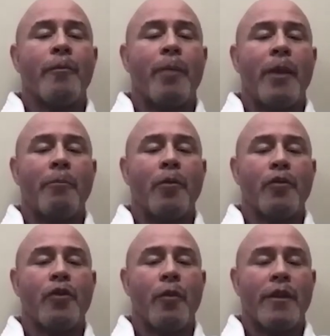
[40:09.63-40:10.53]
people
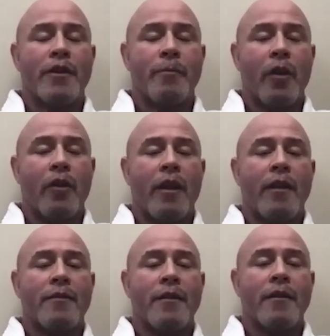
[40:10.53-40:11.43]
to
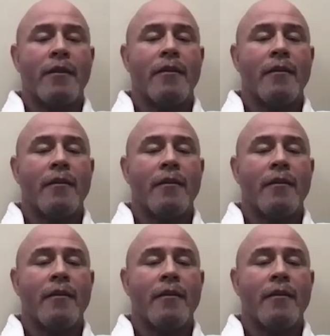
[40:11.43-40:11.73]
experience it